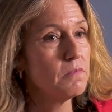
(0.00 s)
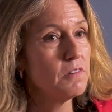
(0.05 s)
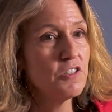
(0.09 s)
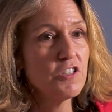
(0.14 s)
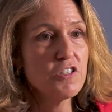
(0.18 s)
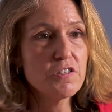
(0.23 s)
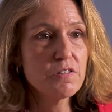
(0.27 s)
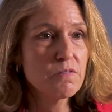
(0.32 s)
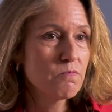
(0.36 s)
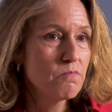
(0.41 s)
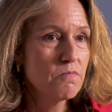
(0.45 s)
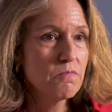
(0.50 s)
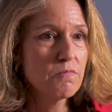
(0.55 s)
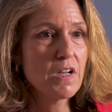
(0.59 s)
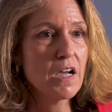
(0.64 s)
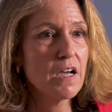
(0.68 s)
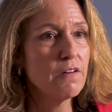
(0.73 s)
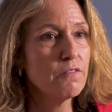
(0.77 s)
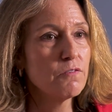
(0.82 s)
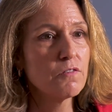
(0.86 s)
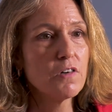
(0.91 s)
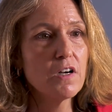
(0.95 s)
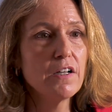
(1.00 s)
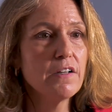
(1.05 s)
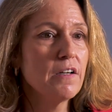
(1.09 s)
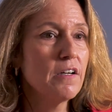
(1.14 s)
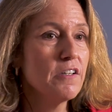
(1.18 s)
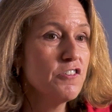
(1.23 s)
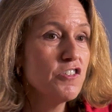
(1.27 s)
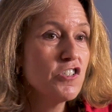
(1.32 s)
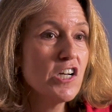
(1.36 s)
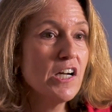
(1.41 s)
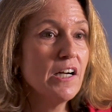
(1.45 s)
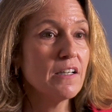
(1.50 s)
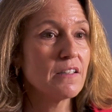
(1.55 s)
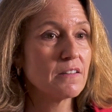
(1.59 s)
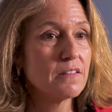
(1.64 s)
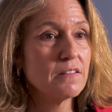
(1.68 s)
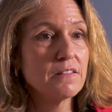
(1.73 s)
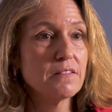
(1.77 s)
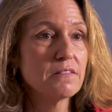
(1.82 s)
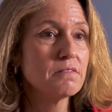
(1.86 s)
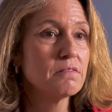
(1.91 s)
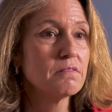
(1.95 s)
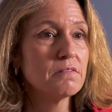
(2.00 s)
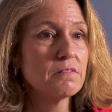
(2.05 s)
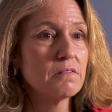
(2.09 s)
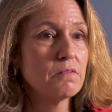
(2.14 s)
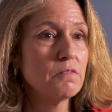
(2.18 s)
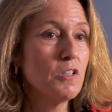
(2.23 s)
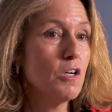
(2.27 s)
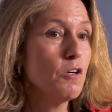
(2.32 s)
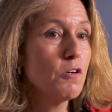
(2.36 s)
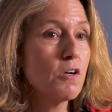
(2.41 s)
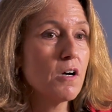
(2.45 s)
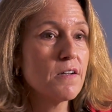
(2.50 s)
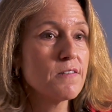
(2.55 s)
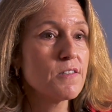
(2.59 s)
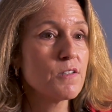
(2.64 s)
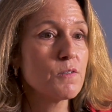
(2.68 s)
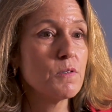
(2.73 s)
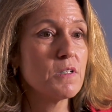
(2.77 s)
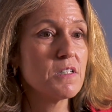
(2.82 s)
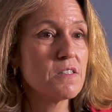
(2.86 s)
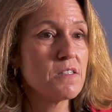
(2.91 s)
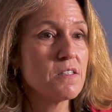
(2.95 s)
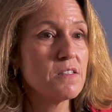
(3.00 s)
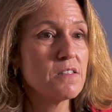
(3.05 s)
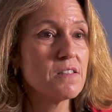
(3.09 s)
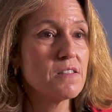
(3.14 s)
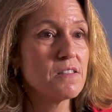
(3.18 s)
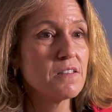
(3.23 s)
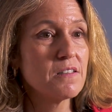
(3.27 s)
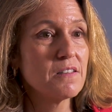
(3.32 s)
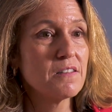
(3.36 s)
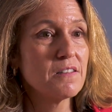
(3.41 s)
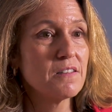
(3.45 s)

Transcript: Just kind of run unchecked. No consequences.